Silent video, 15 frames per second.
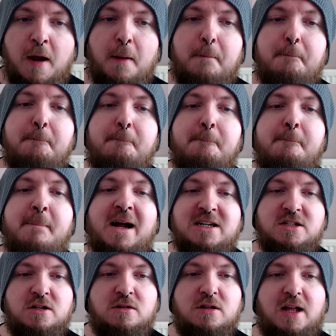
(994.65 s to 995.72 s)

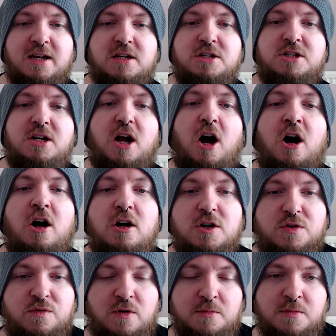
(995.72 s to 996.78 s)
magical energy arcs
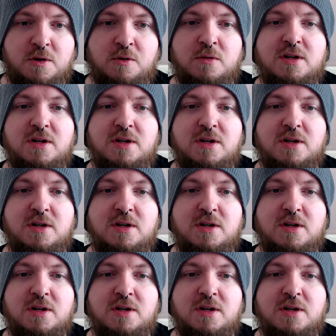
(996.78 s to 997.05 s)
from you,